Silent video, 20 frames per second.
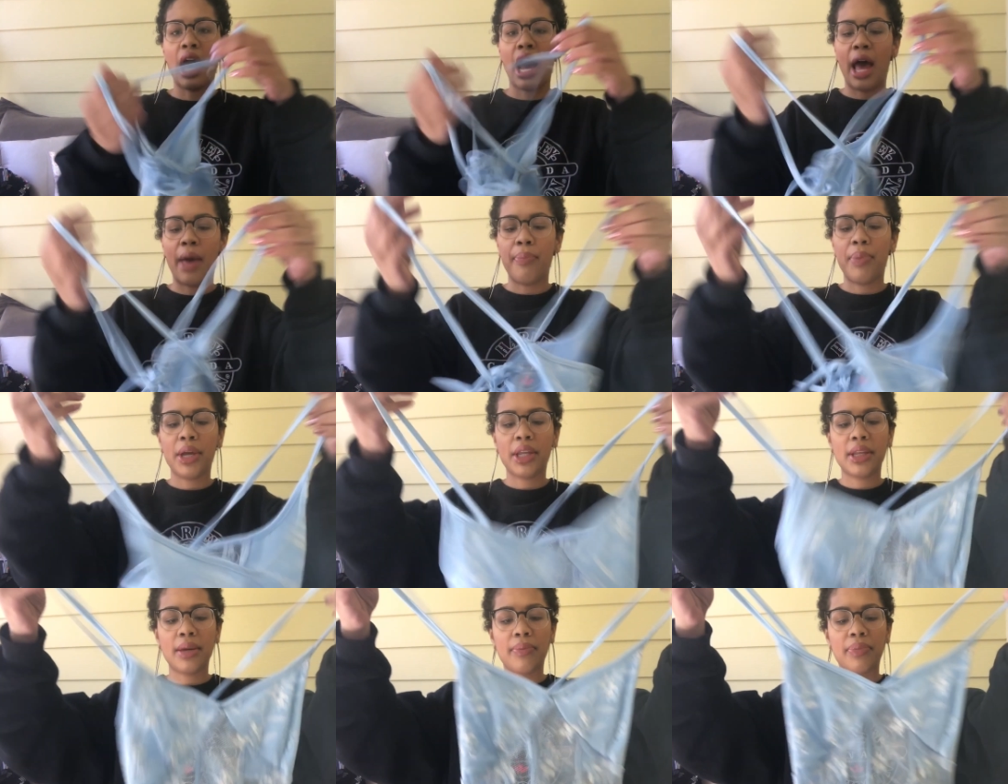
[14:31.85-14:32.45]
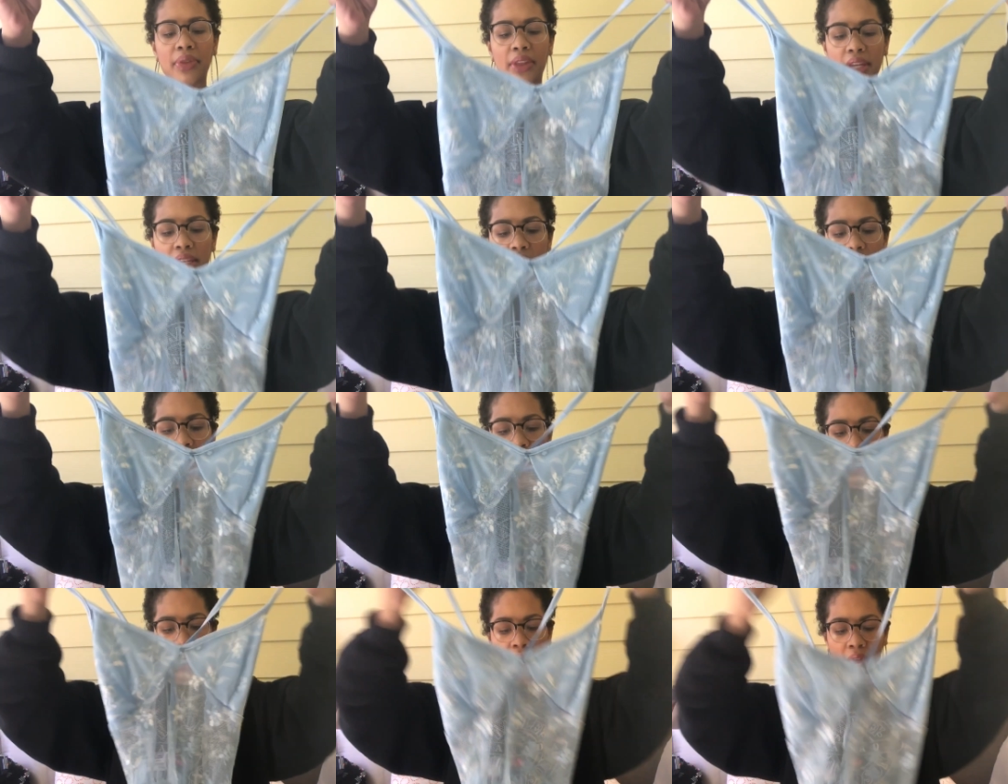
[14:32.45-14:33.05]
I picked up
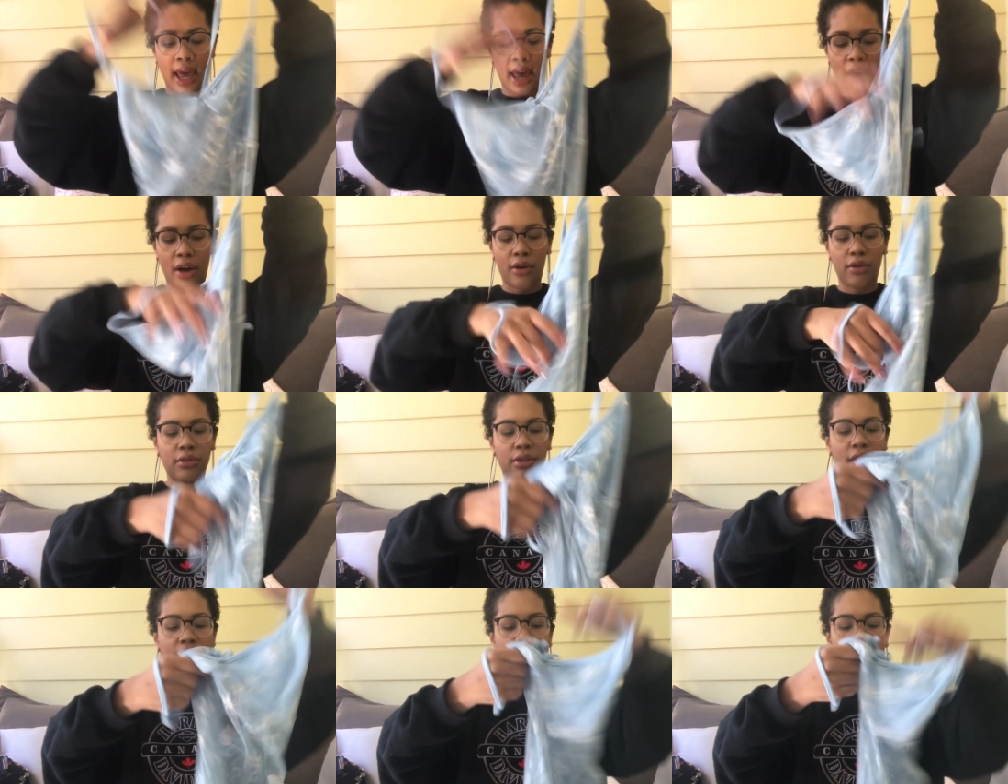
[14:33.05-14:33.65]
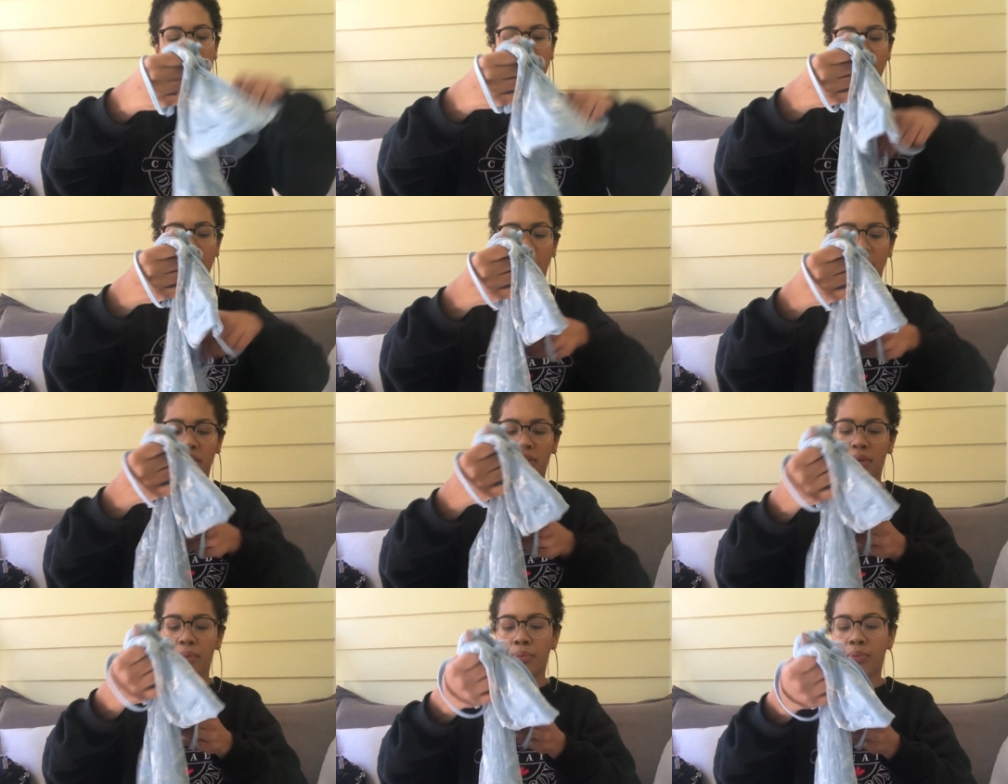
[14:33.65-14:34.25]
this gown. It's
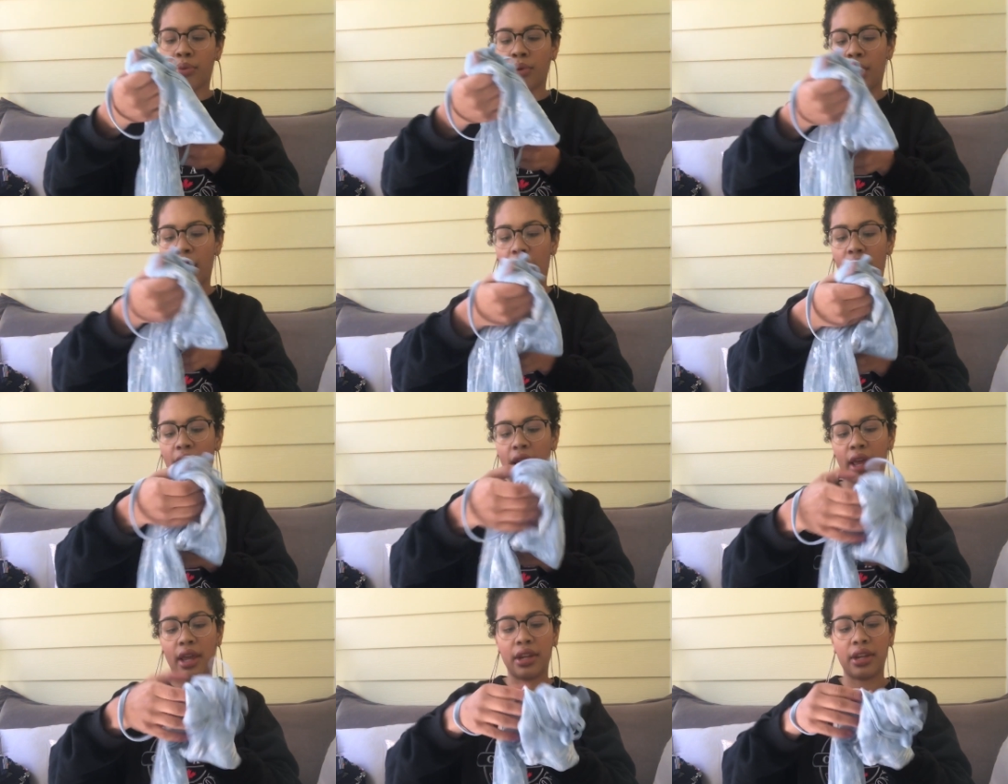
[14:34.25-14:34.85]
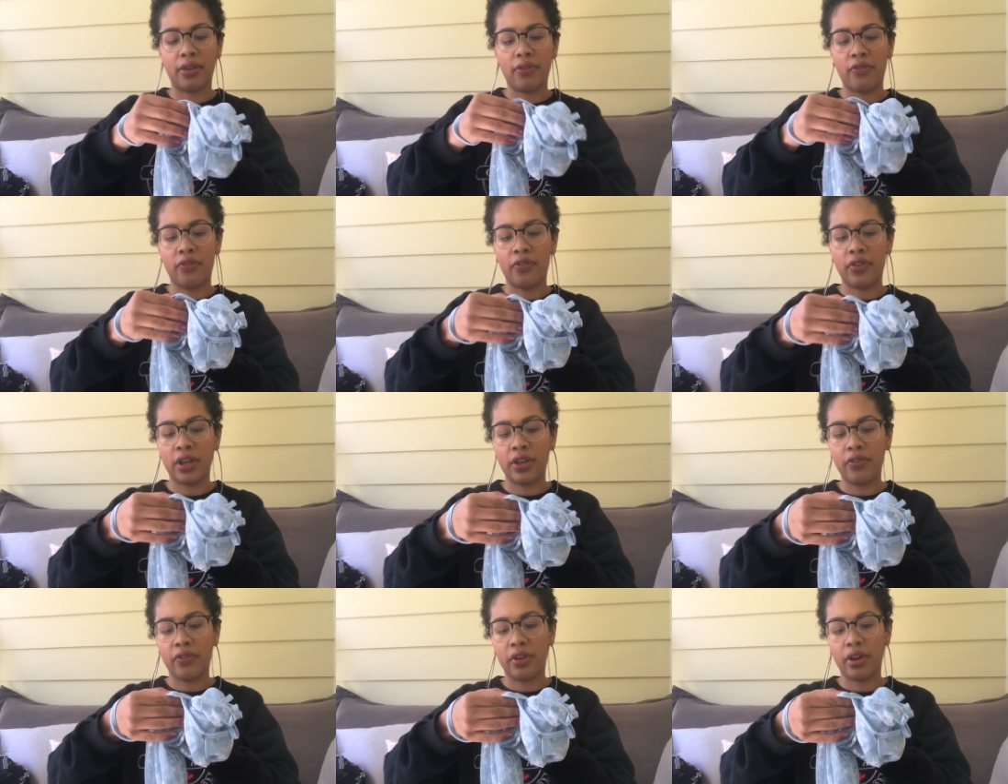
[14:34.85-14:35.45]
by the brand
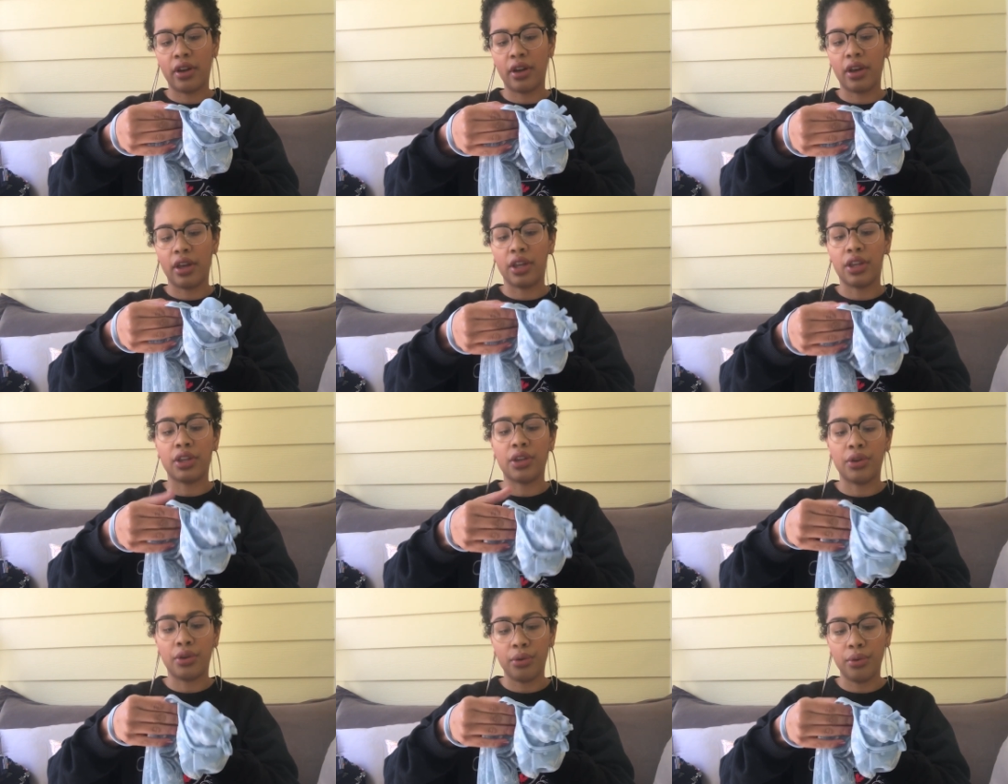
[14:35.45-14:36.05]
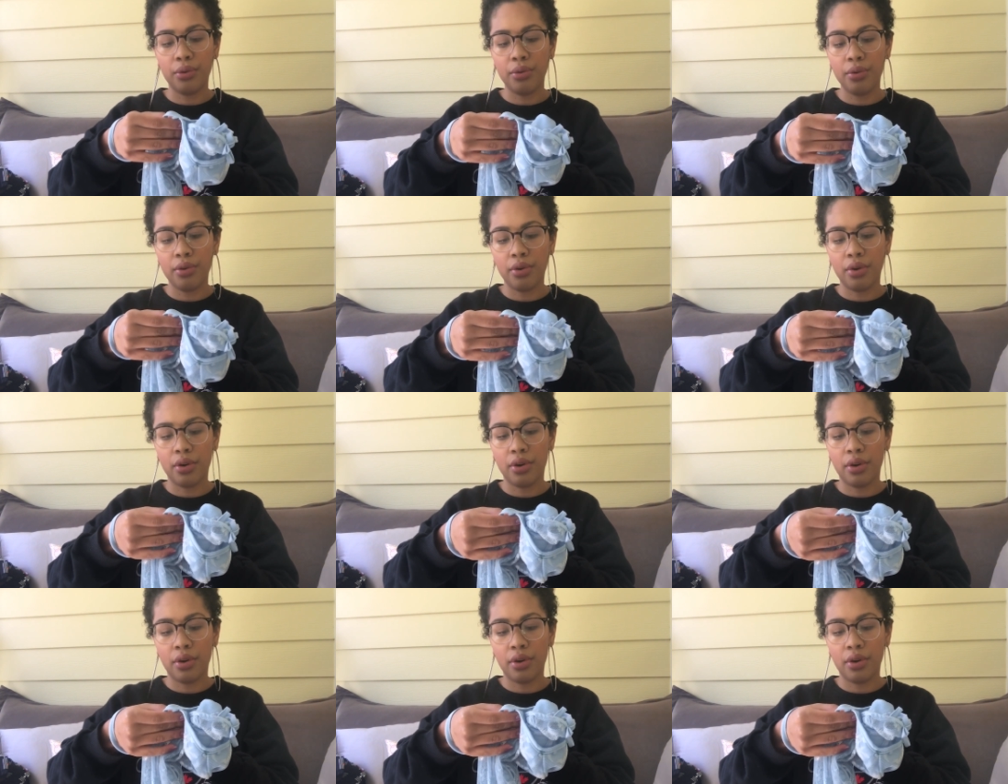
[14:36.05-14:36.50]
Viva You.